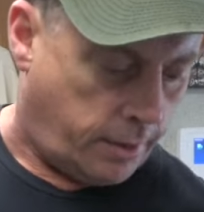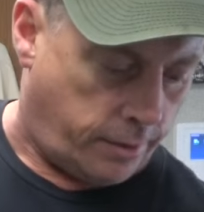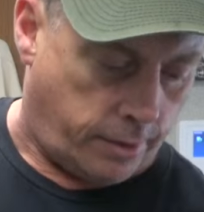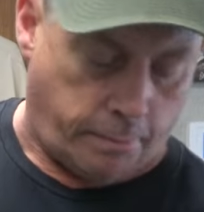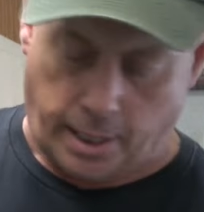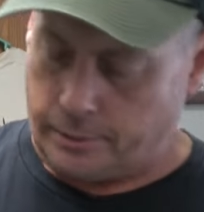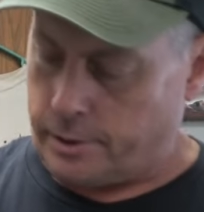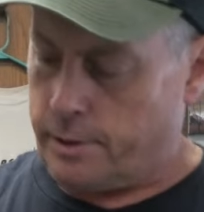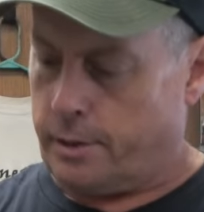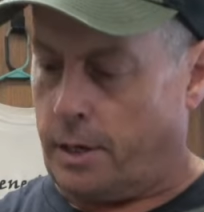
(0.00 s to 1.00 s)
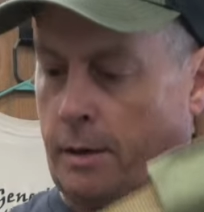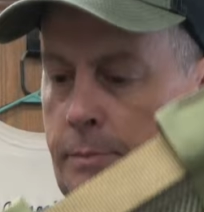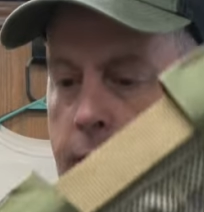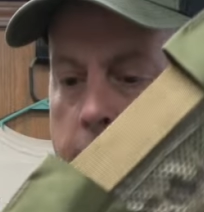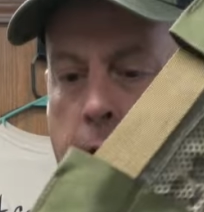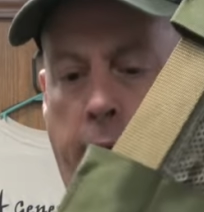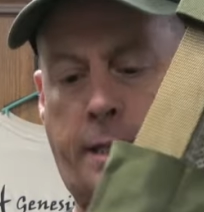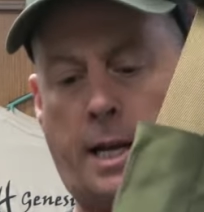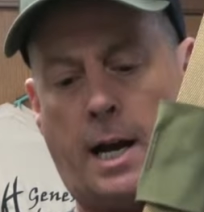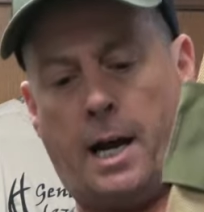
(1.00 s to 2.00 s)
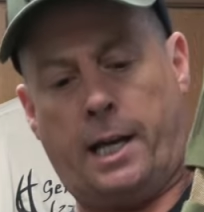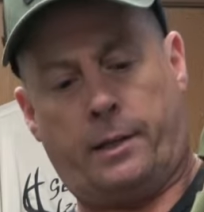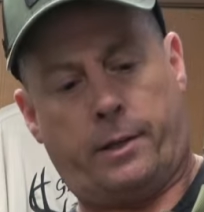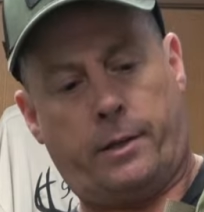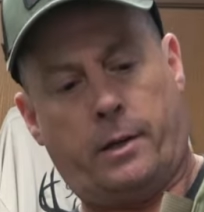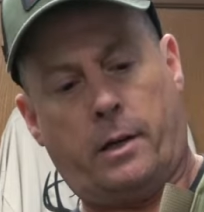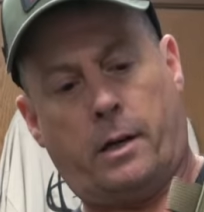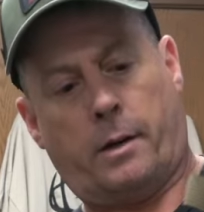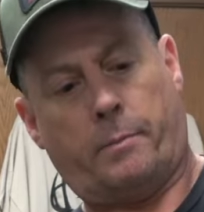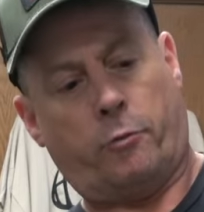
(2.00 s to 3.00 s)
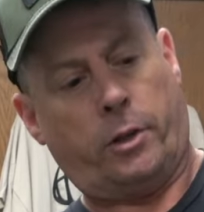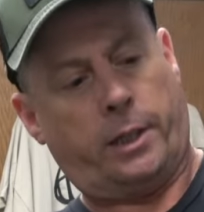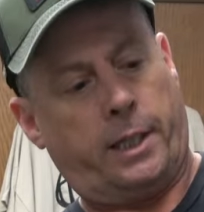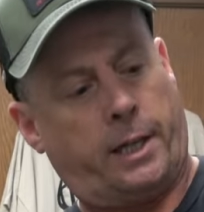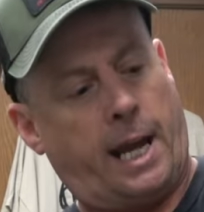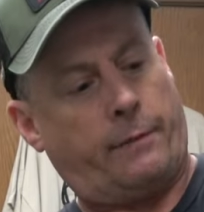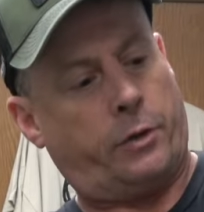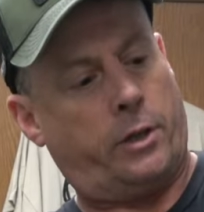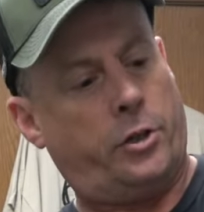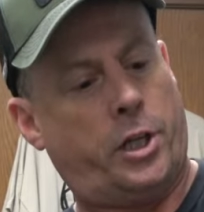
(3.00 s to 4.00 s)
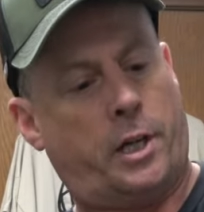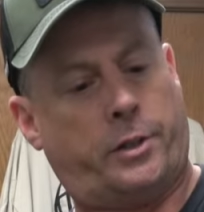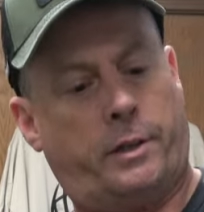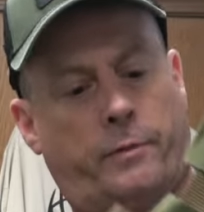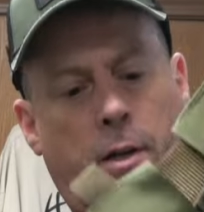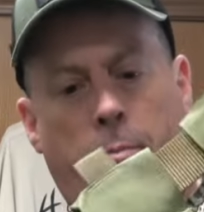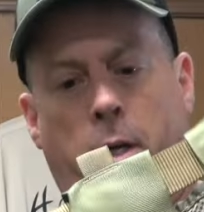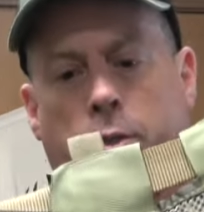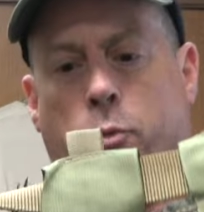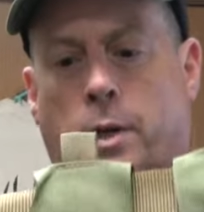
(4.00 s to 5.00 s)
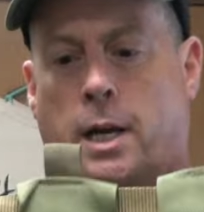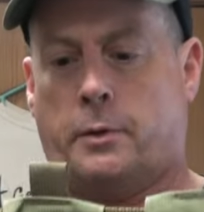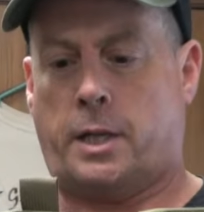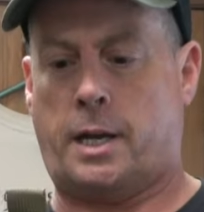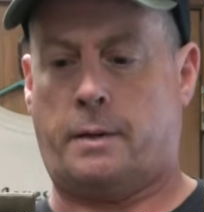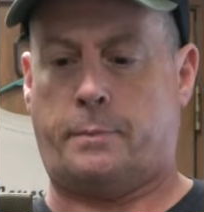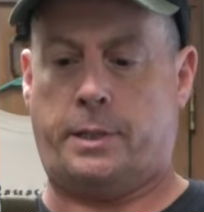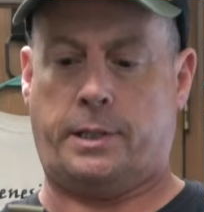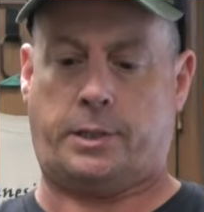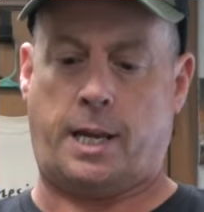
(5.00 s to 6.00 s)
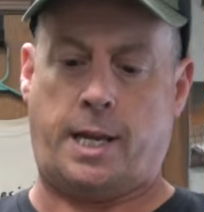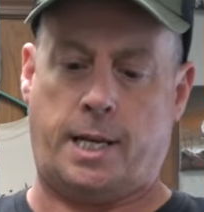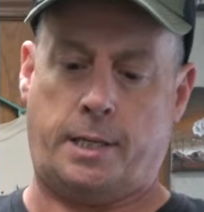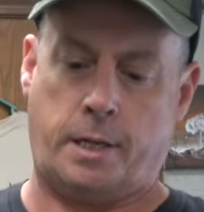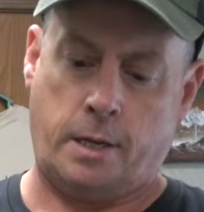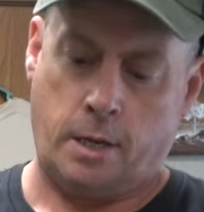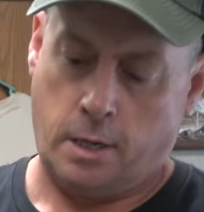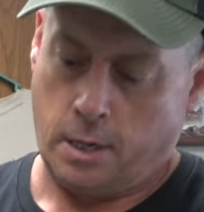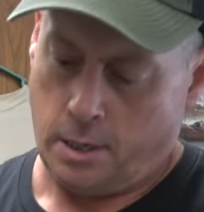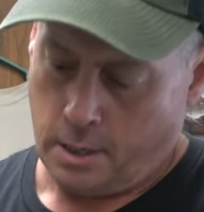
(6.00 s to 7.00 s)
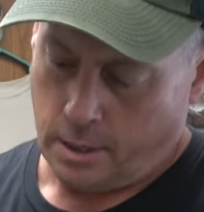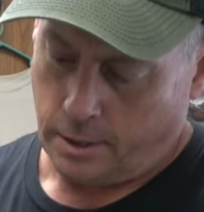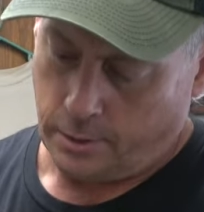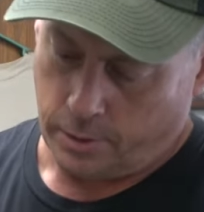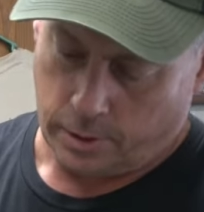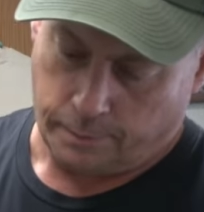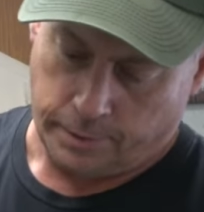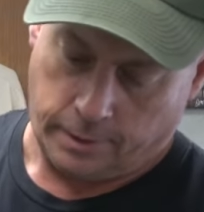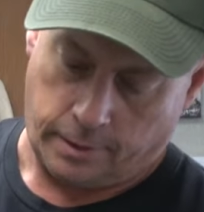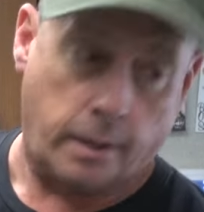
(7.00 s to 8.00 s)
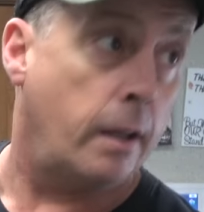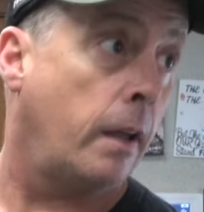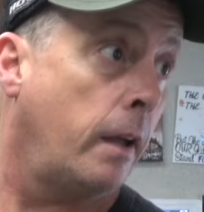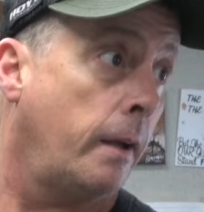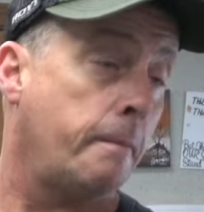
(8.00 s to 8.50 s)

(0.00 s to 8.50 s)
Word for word: the belt up there at that height. Um, really didn't have to adjust it very much when I got up in the stand. Well, I, can, I am